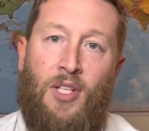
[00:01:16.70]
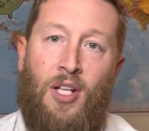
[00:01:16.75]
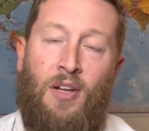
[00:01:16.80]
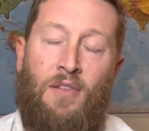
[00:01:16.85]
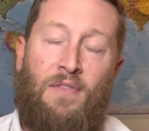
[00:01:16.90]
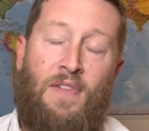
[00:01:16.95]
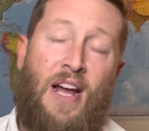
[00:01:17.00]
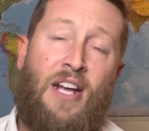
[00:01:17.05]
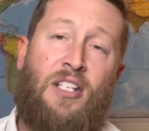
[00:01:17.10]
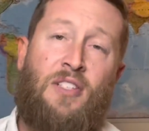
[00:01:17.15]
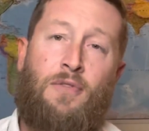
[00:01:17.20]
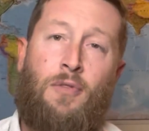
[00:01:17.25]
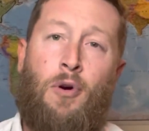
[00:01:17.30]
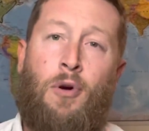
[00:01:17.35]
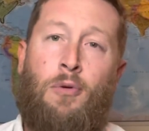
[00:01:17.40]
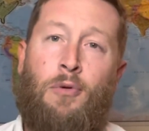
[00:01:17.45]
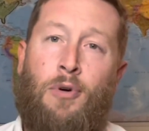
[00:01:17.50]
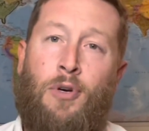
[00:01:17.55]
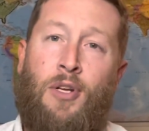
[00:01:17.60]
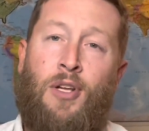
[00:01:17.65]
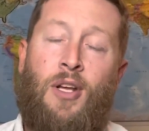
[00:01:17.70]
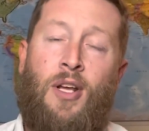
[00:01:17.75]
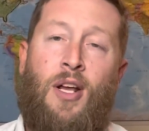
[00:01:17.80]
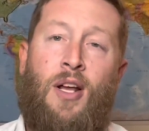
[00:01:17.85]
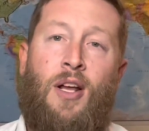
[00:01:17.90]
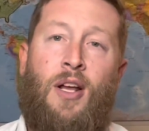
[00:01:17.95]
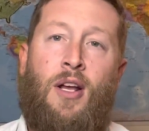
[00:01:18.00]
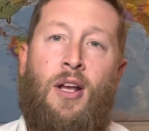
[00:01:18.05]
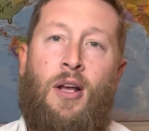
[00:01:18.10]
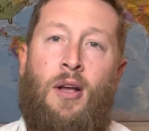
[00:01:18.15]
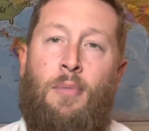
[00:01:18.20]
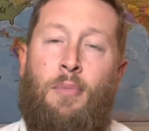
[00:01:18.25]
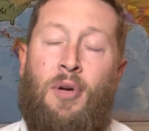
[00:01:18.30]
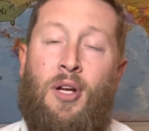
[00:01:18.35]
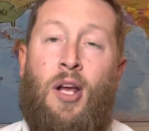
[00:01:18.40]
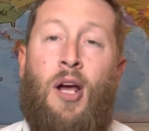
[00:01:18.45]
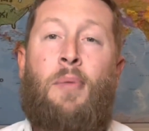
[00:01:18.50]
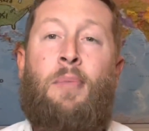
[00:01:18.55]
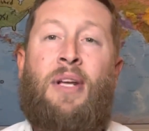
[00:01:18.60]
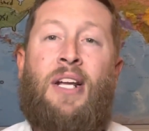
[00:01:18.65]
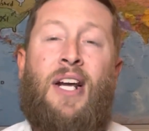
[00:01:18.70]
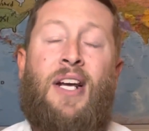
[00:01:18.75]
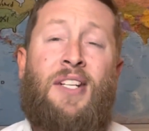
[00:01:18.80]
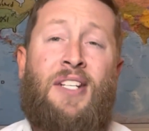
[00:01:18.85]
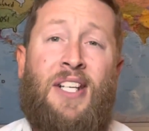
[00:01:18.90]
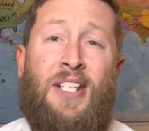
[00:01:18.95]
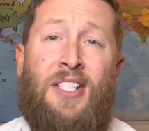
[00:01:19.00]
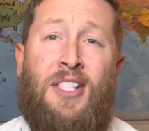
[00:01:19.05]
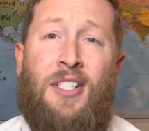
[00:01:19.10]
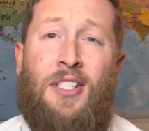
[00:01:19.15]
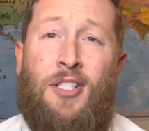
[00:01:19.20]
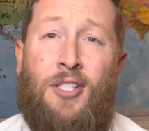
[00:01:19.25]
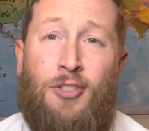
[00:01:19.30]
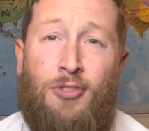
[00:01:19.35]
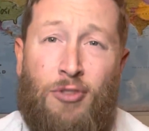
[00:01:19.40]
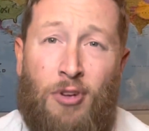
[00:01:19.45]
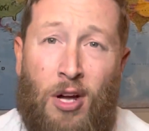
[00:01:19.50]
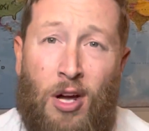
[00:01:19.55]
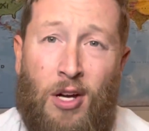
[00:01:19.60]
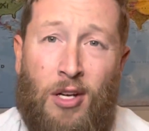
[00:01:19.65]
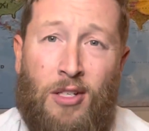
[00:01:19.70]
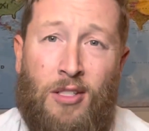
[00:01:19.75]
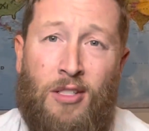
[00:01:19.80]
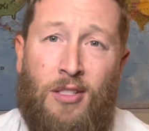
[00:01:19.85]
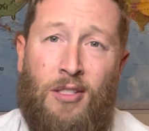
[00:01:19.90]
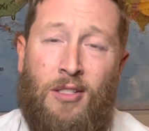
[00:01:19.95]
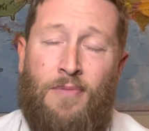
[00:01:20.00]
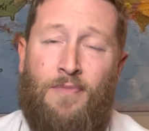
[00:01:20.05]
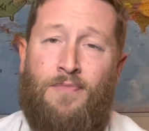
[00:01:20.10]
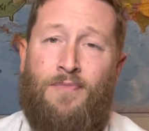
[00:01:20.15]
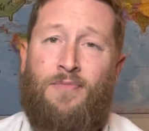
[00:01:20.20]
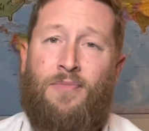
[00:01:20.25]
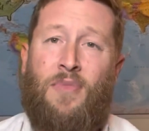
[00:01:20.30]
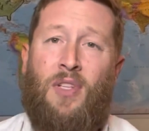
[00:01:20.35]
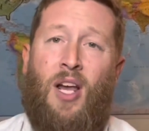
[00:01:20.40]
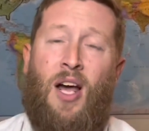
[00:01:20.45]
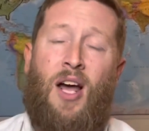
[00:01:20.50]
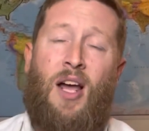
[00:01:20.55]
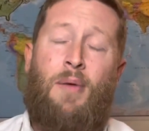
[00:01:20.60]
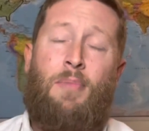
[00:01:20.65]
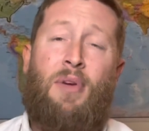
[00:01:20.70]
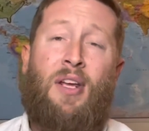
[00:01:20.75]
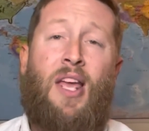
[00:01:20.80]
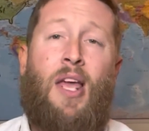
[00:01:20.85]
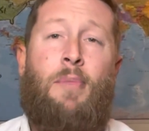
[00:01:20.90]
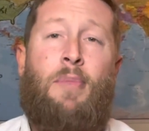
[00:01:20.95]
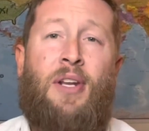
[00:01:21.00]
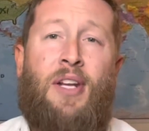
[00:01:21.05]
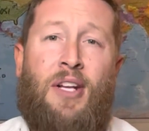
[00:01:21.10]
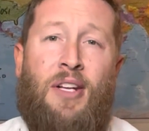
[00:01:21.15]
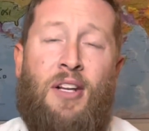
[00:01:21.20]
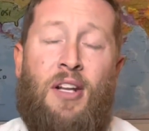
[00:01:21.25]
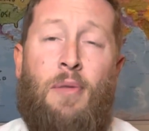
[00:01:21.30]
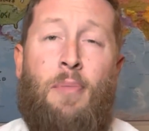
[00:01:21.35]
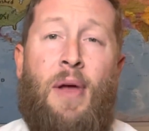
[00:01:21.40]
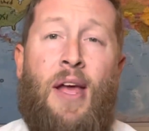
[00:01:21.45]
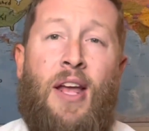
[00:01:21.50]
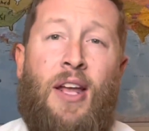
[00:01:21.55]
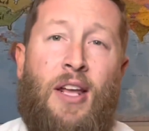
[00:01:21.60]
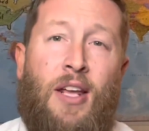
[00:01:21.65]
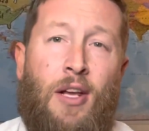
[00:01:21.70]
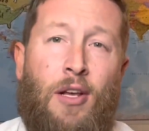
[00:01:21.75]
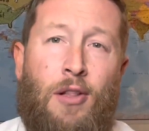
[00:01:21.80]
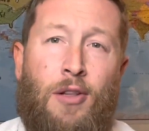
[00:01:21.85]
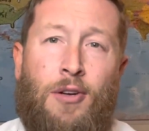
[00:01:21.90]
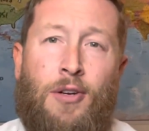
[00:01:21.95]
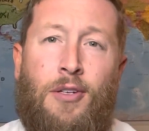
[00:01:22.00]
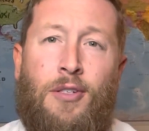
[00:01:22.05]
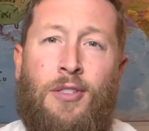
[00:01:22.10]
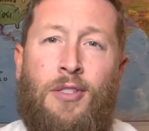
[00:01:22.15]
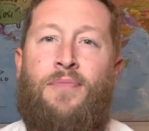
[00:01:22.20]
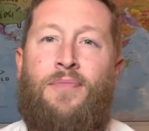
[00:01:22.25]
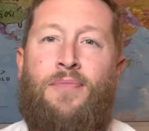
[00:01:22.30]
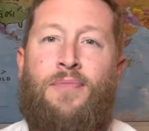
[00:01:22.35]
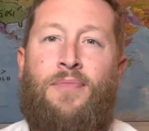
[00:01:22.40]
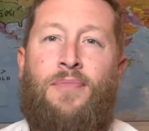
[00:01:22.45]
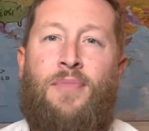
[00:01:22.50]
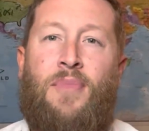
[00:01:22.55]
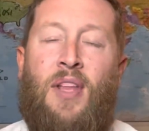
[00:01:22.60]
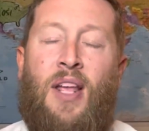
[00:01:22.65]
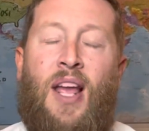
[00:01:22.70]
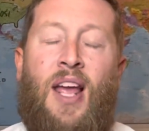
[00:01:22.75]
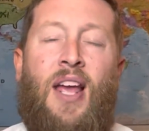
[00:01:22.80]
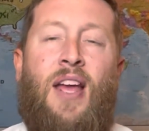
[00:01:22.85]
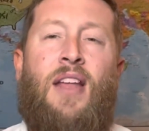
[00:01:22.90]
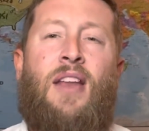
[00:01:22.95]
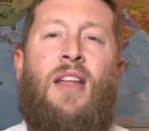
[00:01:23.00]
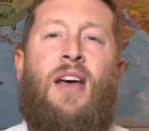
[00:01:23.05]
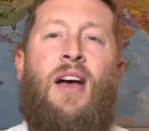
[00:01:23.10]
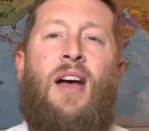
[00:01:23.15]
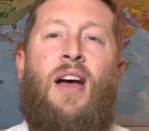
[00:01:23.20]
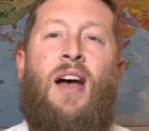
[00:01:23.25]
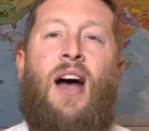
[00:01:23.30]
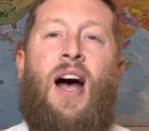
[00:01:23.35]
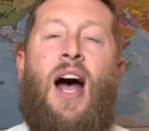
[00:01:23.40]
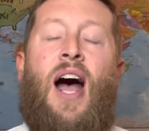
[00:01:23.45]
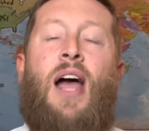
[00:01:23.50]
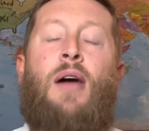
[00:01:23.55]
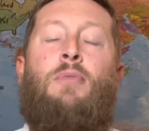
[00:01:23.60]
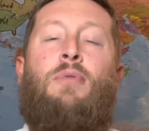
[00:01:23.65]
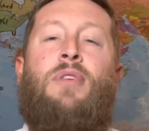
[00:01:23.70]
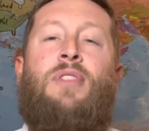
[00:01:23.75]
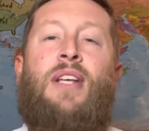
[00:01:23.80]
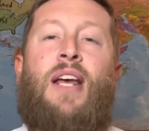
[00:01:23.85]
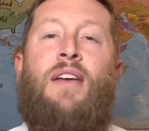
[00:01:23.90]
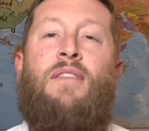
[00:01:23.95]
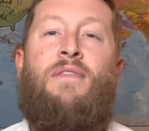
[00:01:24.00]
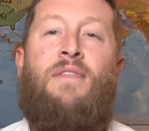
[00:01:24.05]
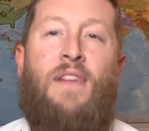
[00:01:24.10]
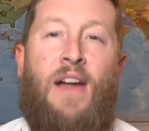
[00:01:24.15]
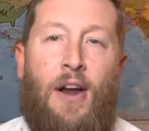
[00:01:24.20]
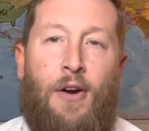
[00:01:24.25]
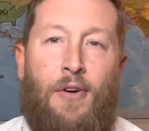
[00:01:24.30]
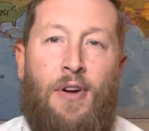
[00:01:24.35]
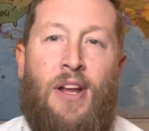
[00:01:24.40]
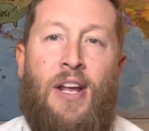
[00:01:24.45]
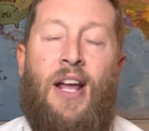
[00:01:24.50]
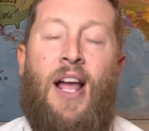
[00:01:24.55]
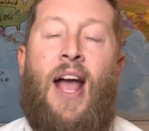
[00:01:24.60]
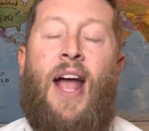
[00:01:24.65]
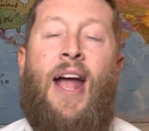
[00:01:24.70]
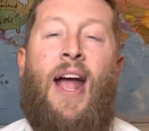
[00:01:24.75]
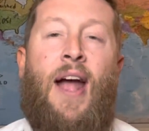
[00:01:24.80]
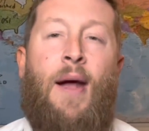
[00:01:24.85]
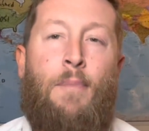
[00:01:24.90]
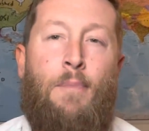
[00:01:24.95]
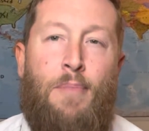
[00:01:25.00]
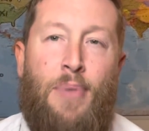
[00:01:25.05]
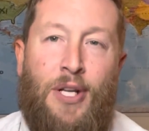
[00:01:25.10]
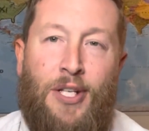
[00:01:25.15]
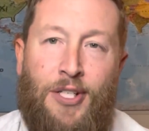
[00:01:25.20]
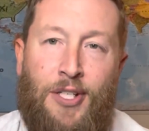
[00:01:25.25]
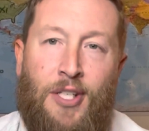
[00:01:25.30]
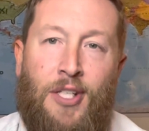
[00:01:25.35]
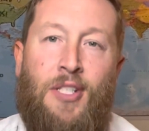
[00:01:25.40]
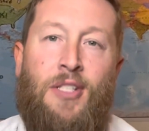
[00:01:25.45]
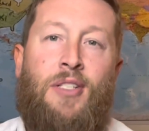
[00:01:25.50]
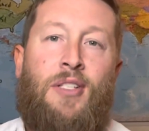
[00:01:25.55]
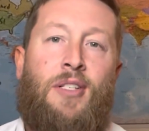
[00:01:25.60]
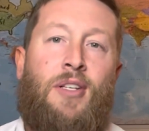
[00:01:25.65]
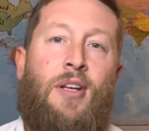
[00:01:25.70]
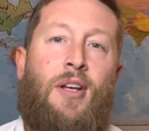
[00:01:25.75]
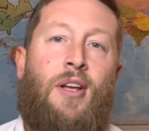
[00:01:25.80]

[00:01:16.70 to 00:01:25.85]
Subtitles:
Fast forward, becoming addicted to drugs, I became addicted to painkillers. And I was a very ambitious